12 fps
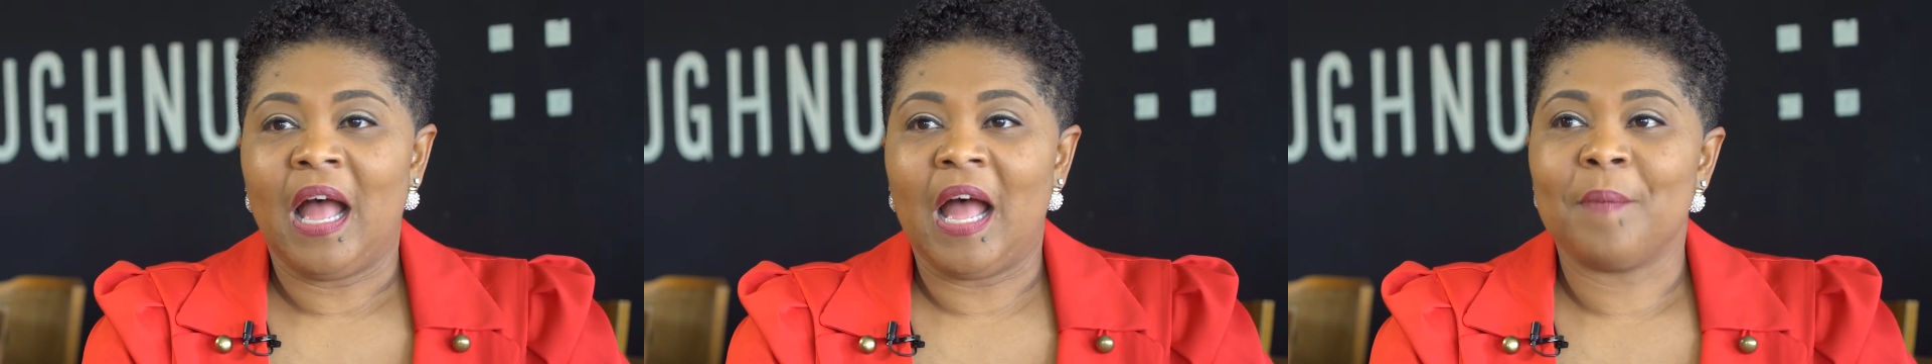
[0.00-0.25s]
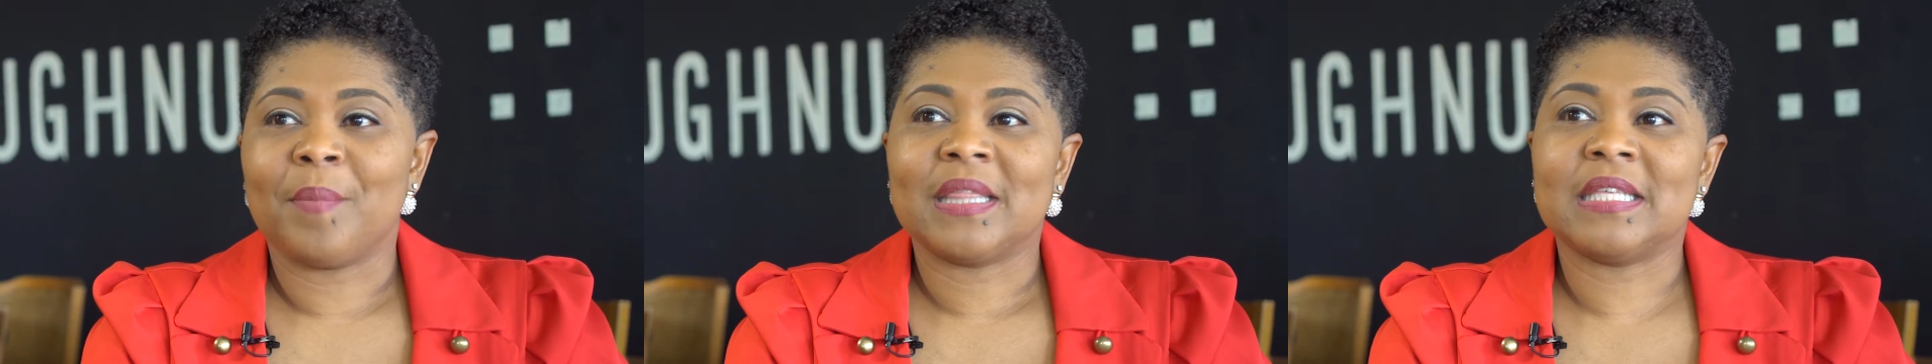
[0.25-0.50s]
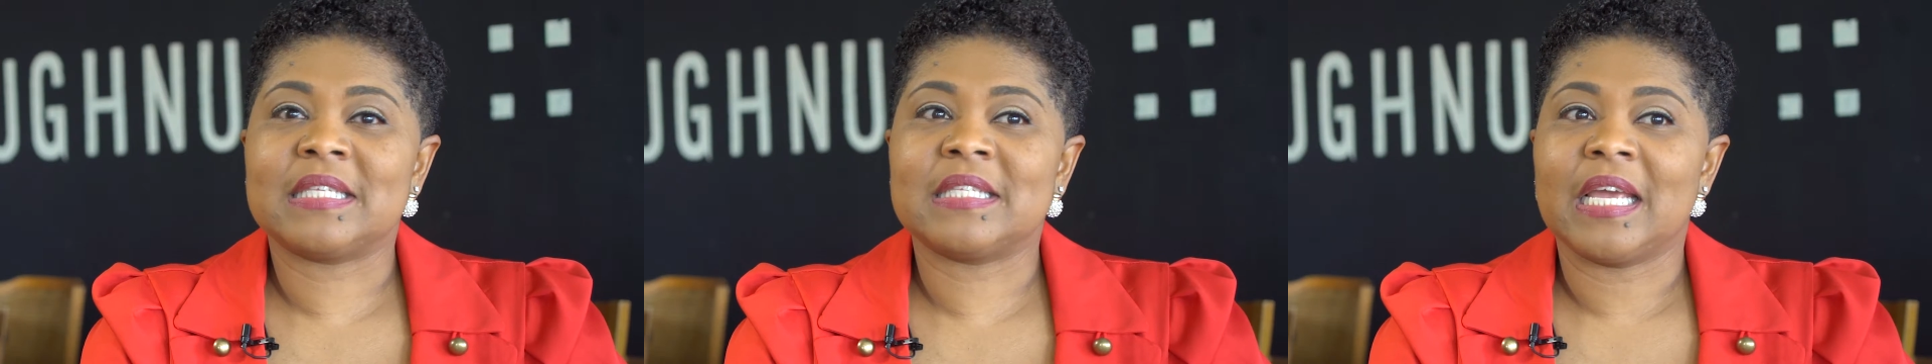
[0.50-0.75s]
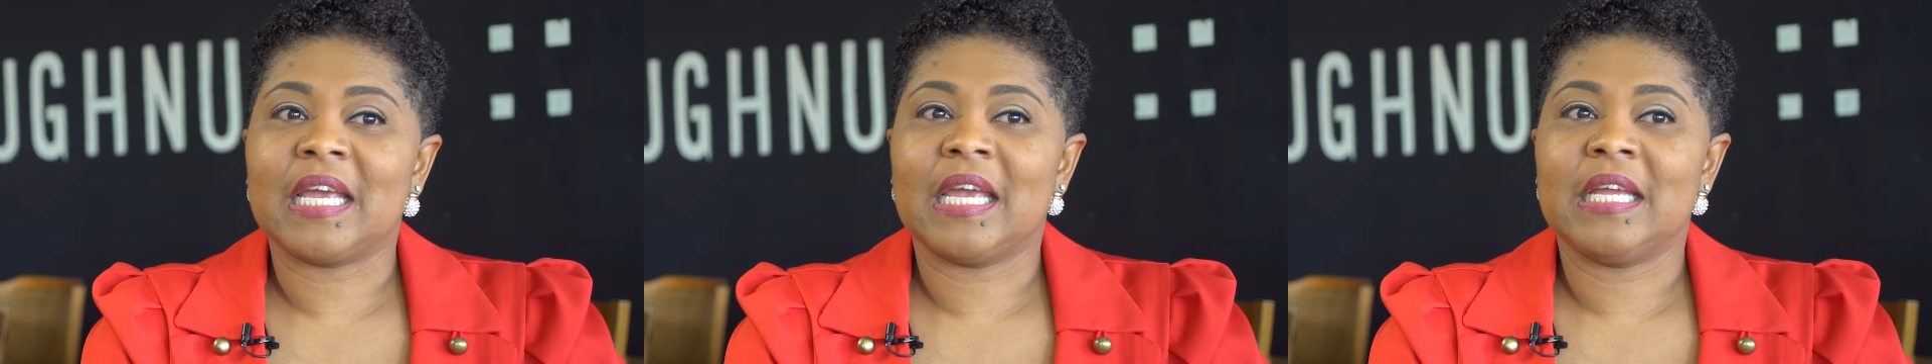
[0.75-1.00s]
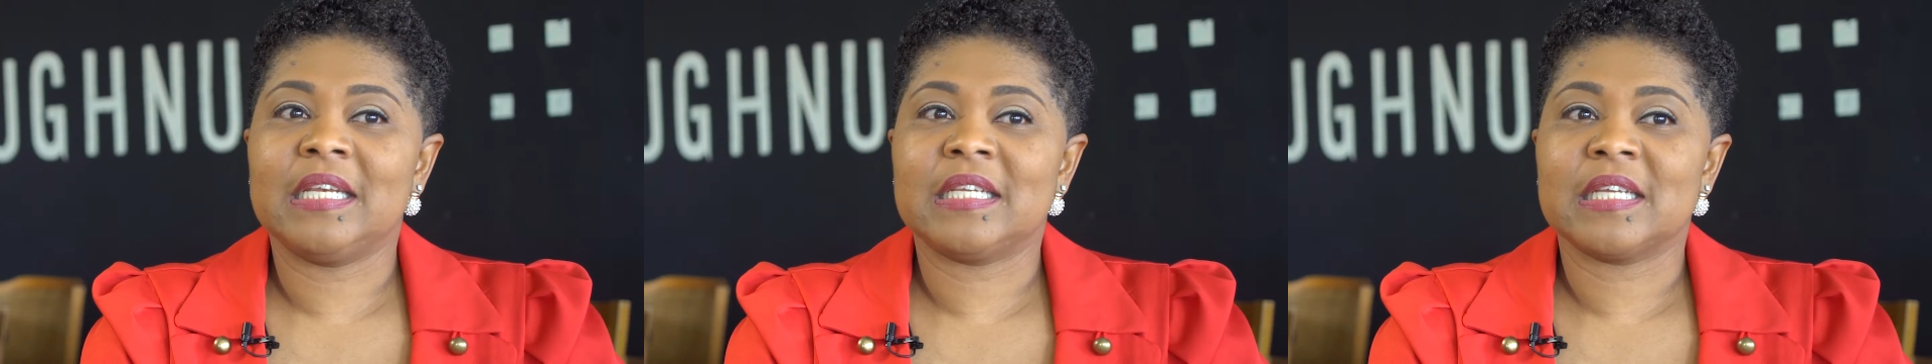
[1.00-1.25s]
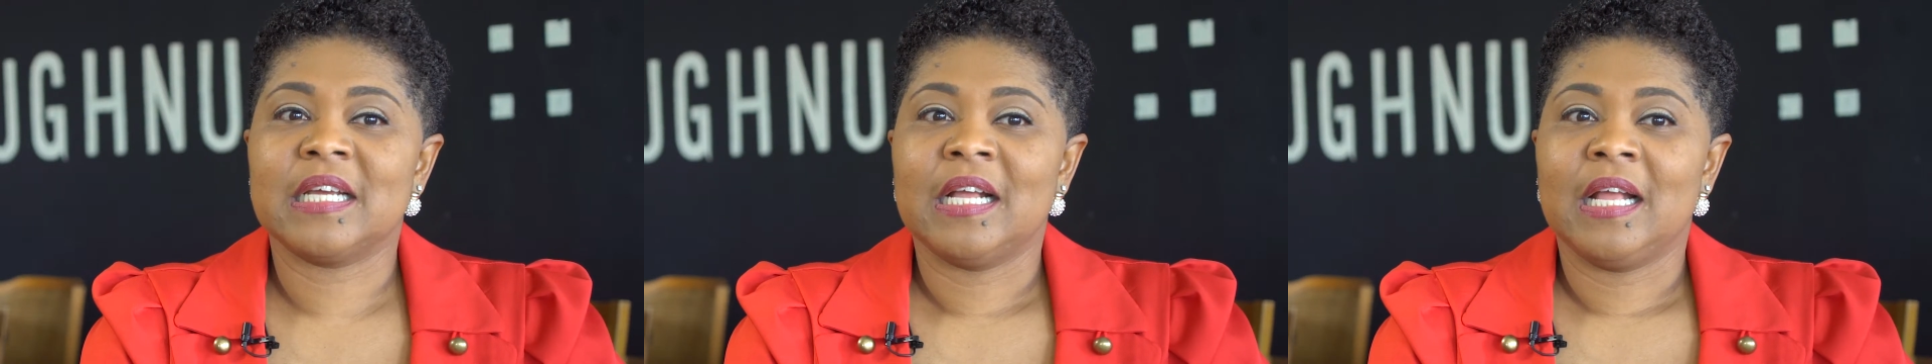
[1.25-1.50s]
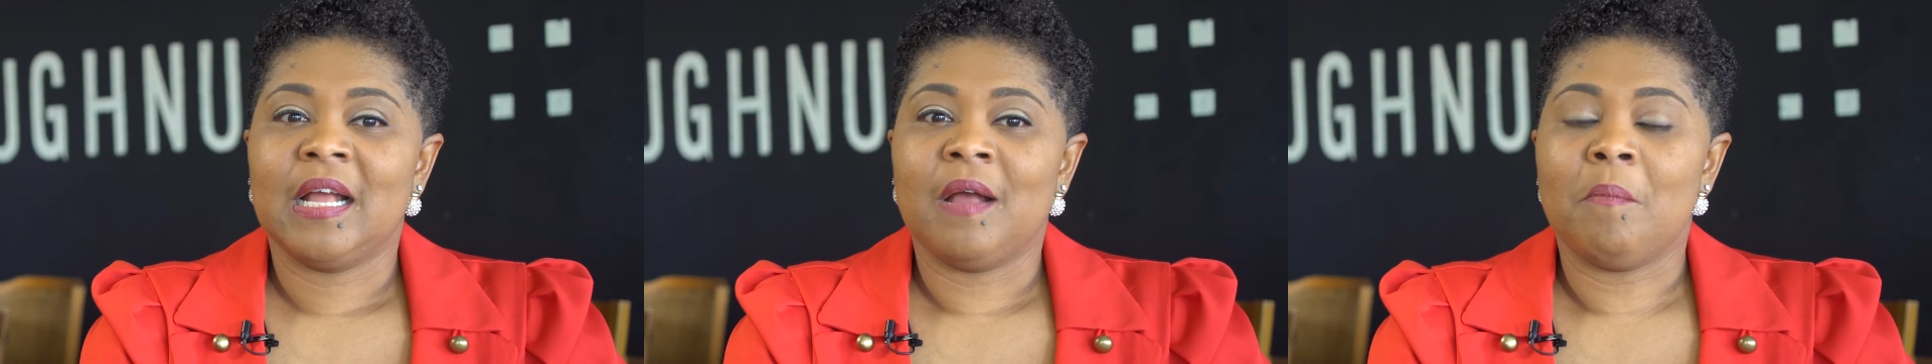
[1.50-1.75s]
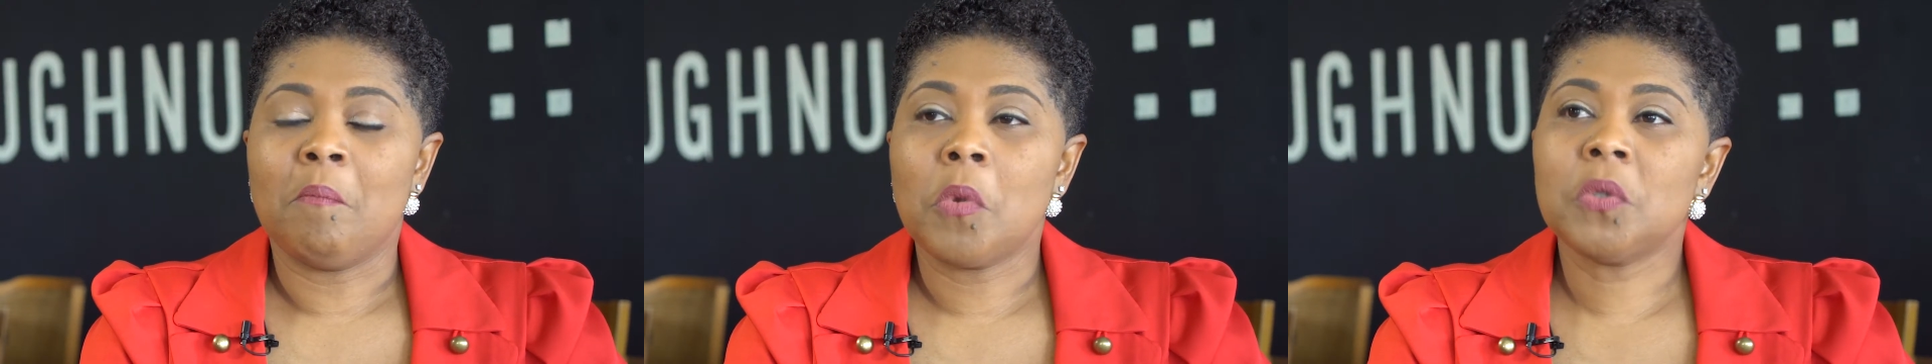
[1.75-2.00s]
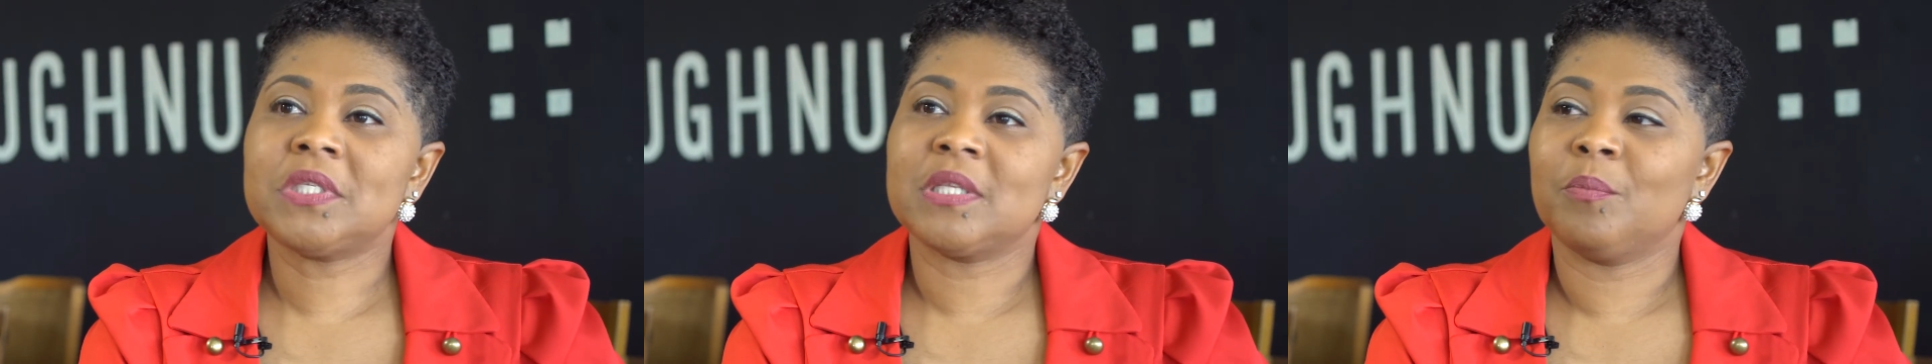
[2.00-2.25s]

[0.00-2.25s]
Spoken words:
But the second most